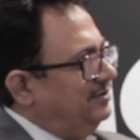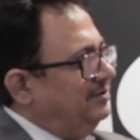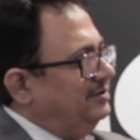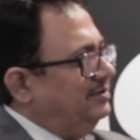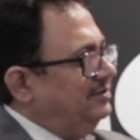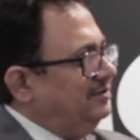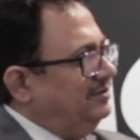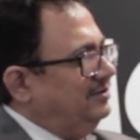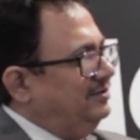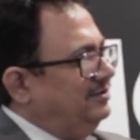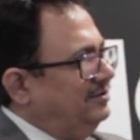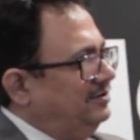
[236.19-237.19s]

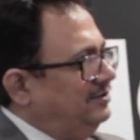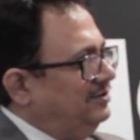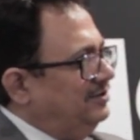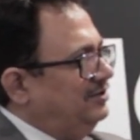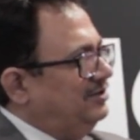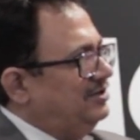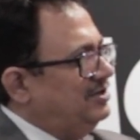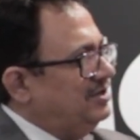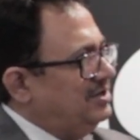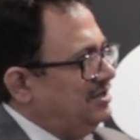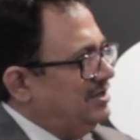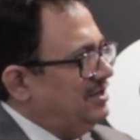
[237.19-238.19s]

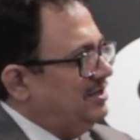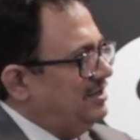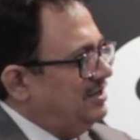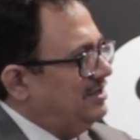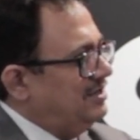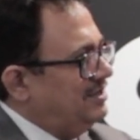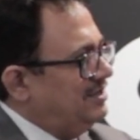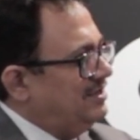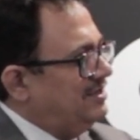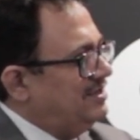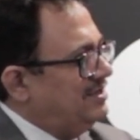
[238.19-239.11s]
(silent)